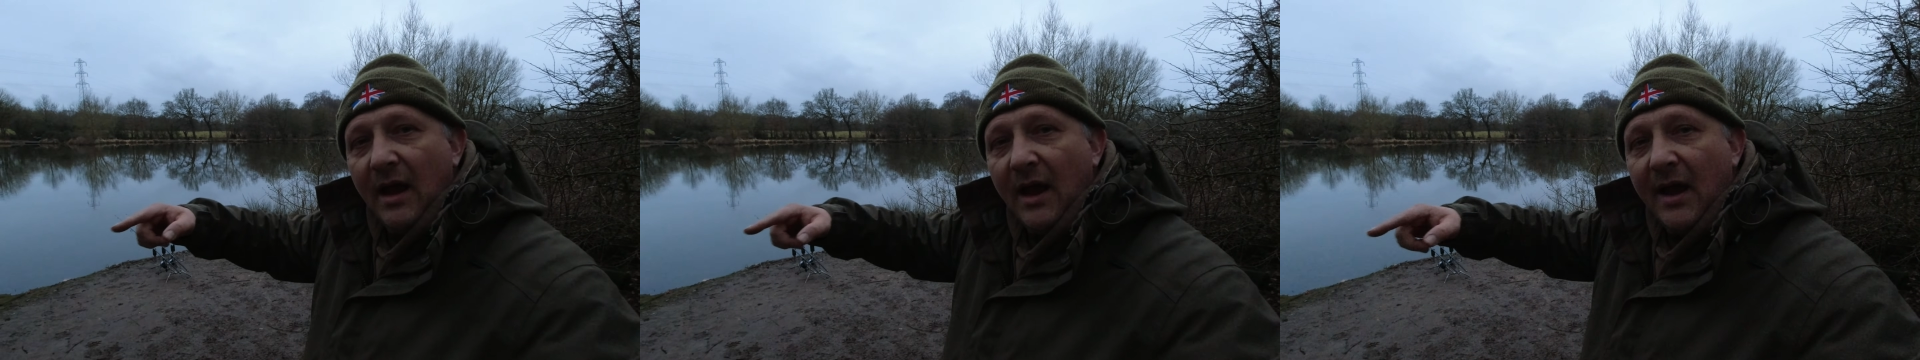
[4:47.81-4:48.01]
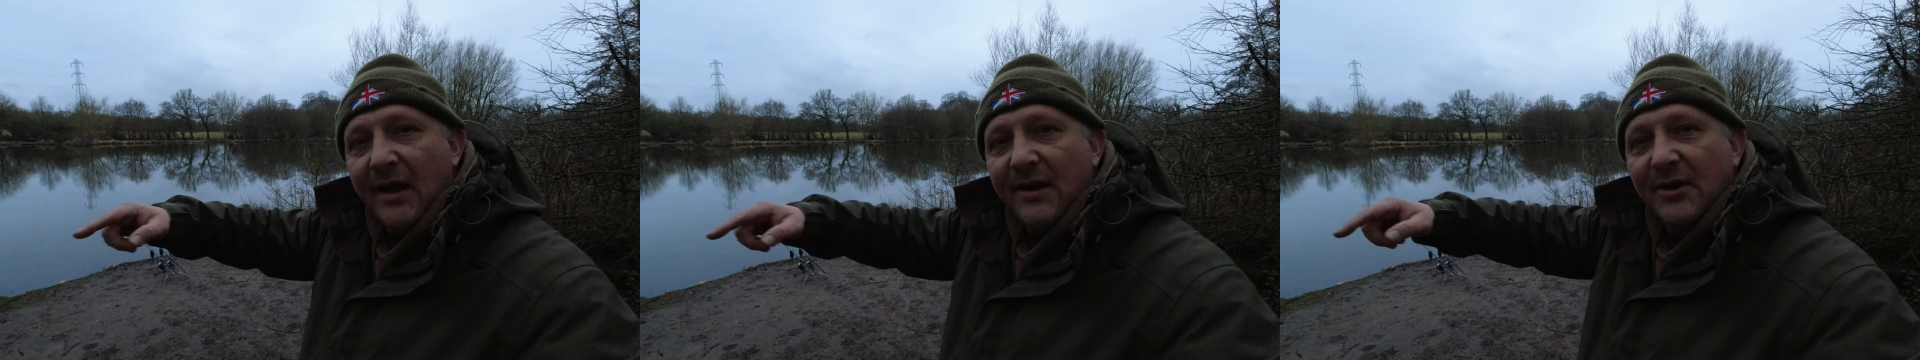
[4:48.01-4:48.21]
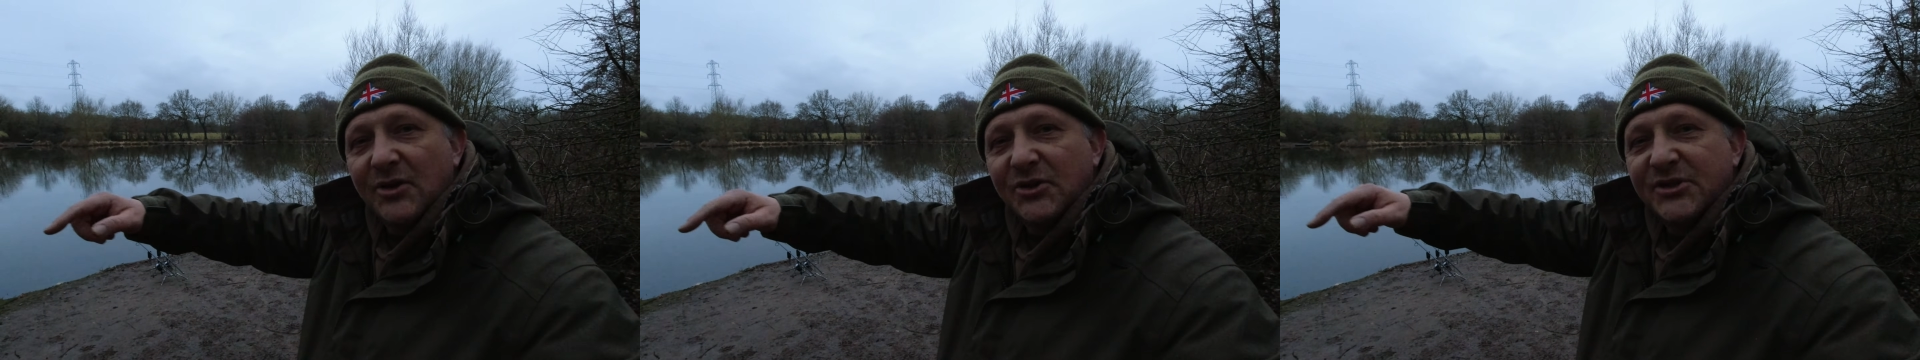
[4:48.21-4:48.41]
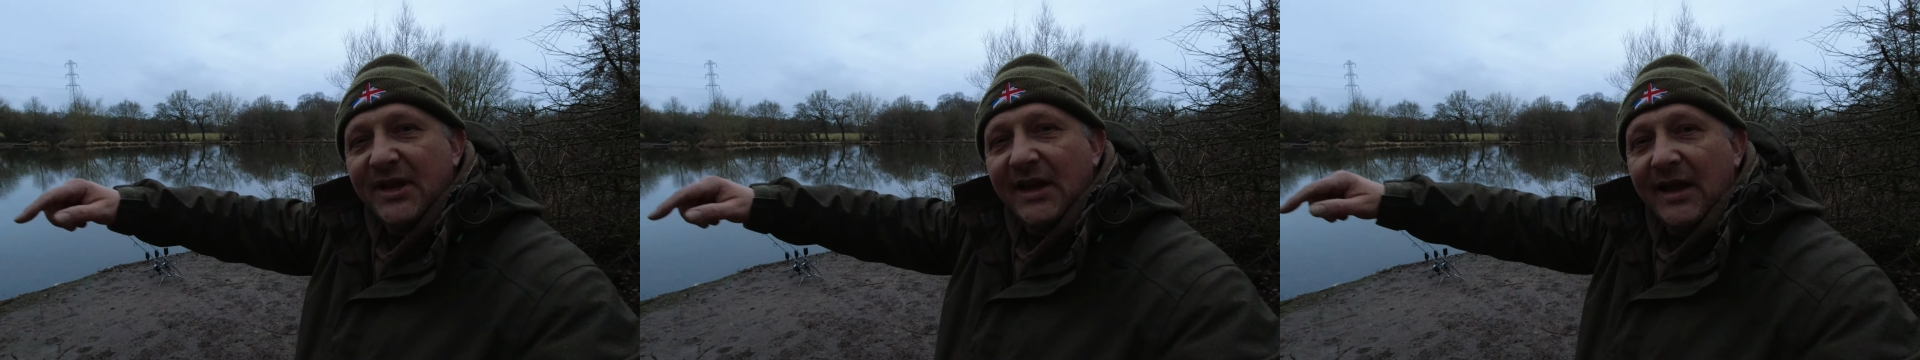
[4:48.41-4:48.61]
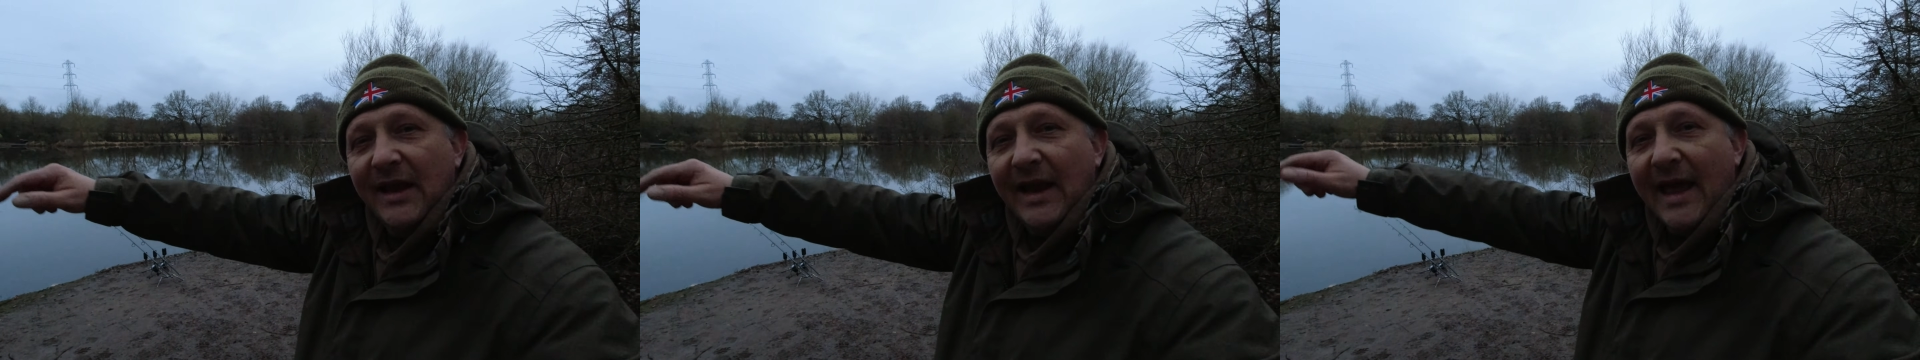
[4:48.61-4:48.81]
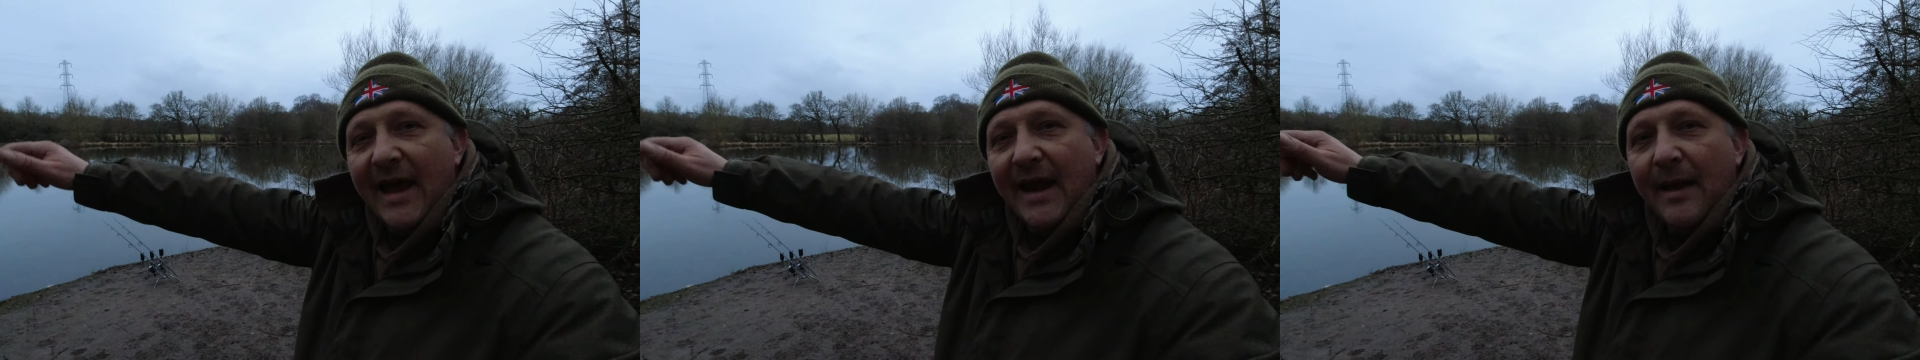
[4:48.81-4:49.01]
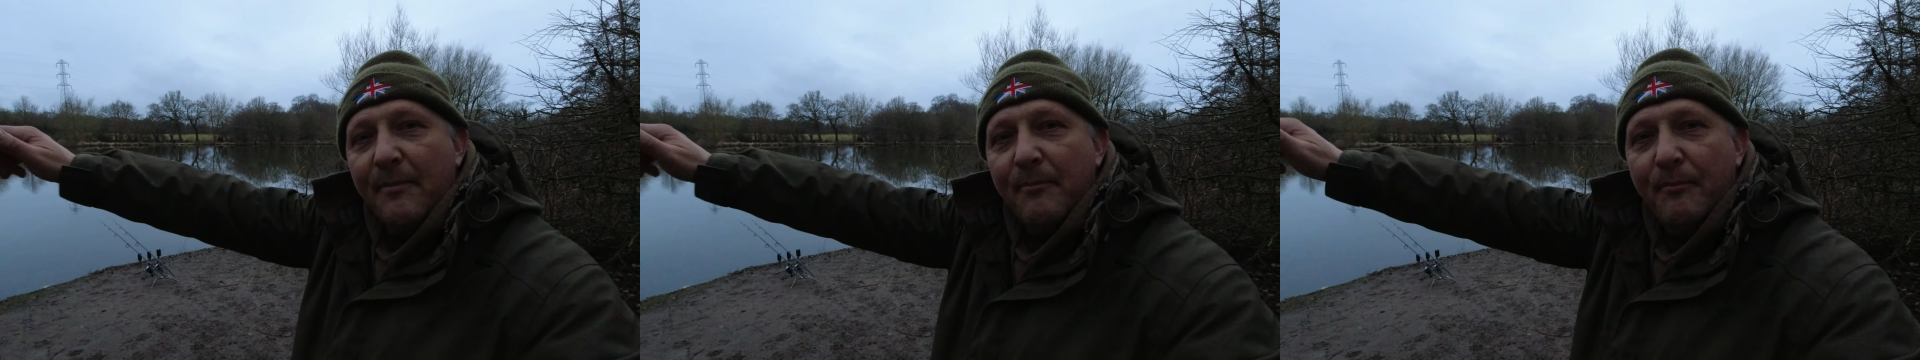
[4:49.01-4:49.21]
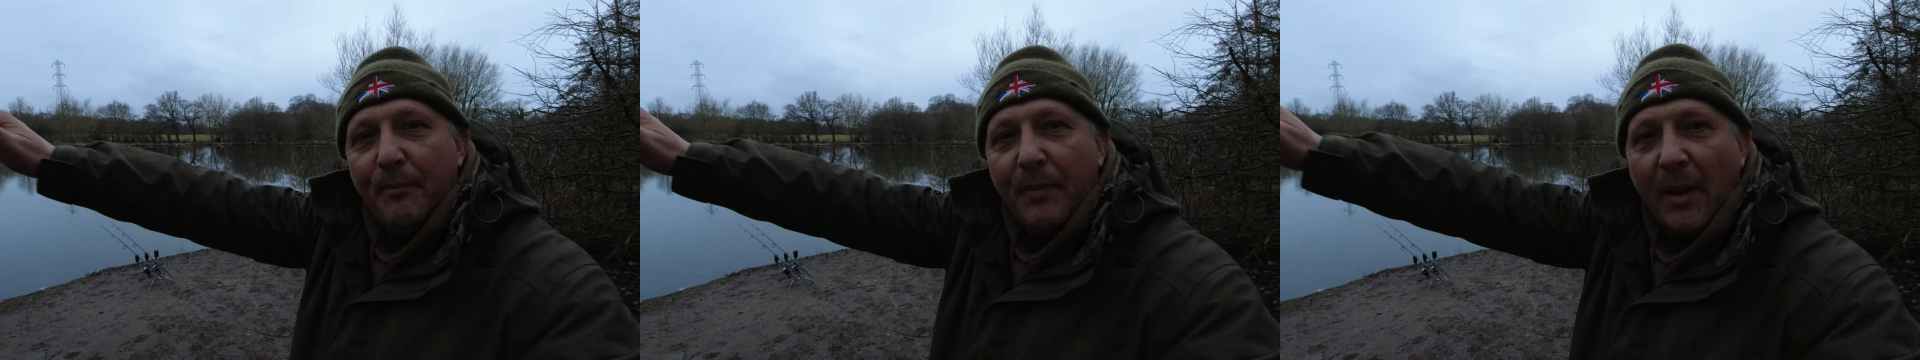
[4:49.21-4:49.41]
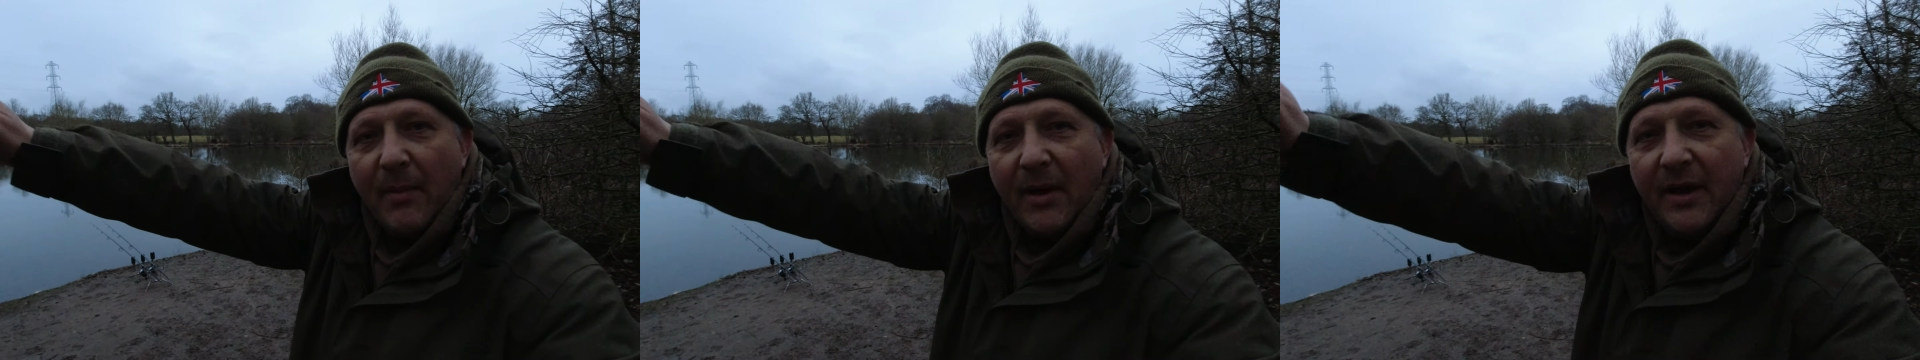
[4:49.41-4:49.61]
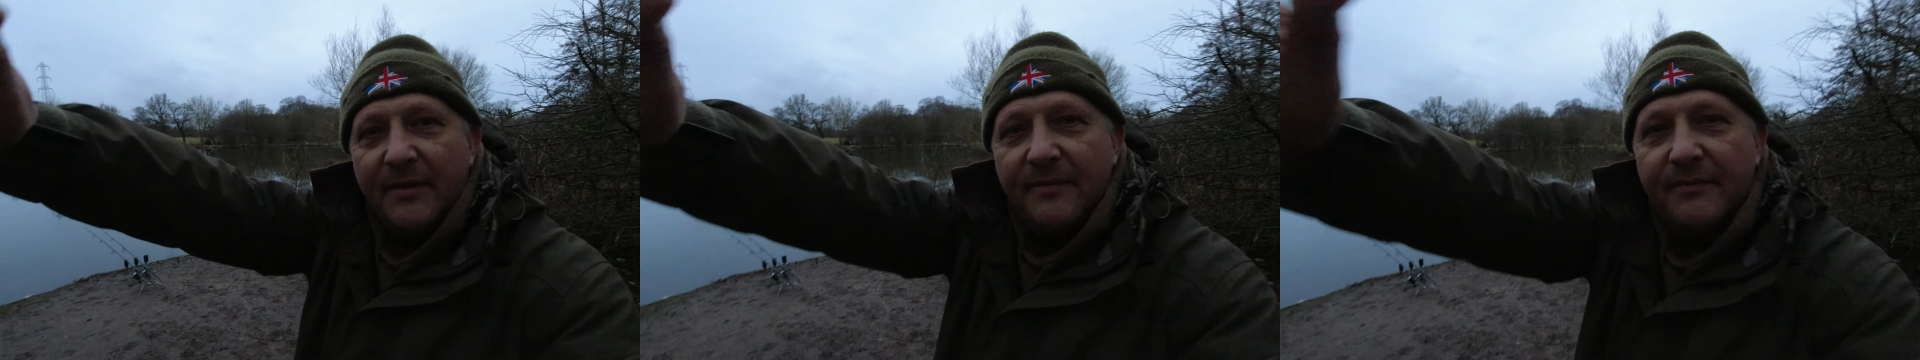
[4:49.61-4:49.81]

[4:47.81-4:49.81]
and I'll see you later. Bye bye.